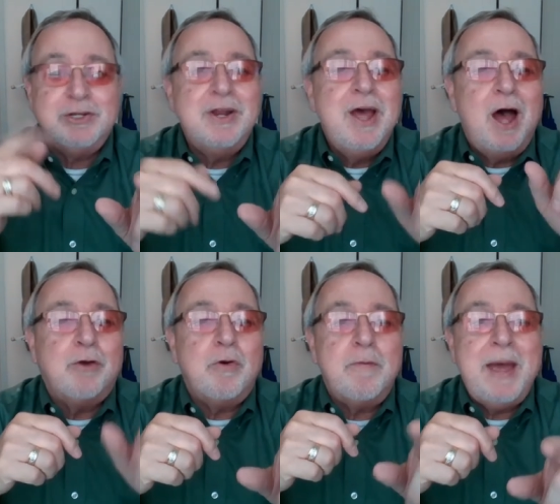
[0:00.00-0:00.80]
A coronal
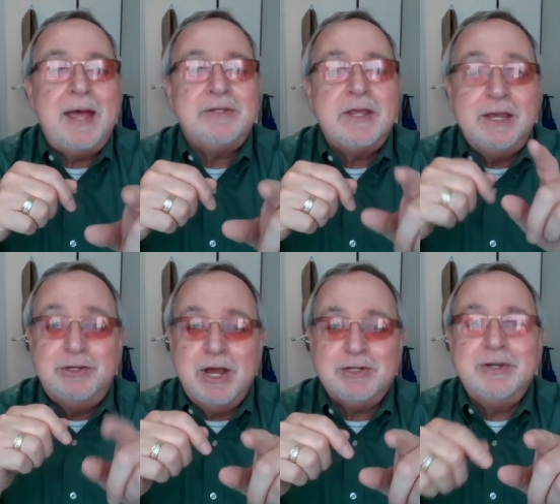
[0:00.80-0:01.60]
mass
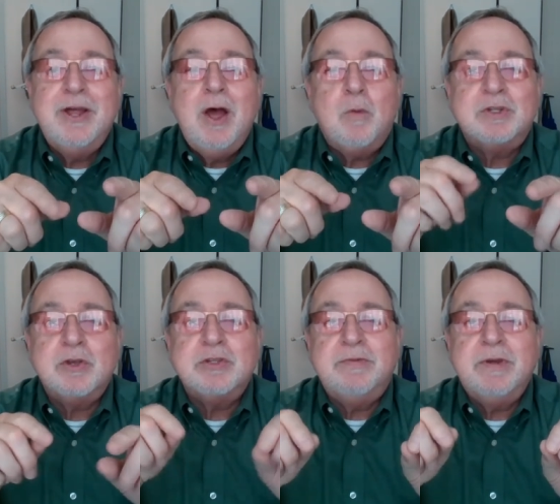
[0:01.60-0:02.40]
ejection was so severe,